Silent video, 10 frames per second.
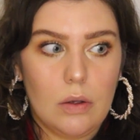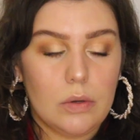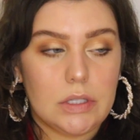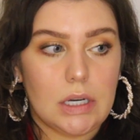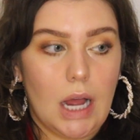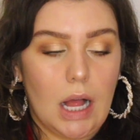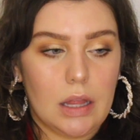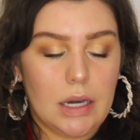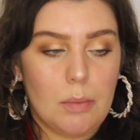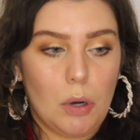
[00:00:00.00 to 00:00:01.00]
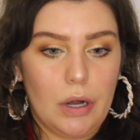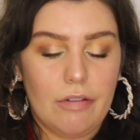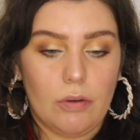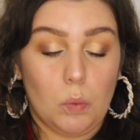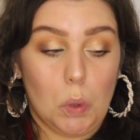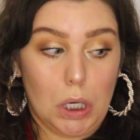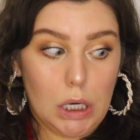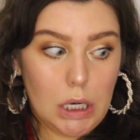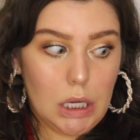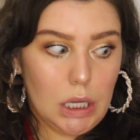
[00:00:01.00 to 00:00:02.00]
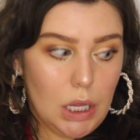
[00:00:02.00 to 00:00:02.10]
was it a holiday party for work?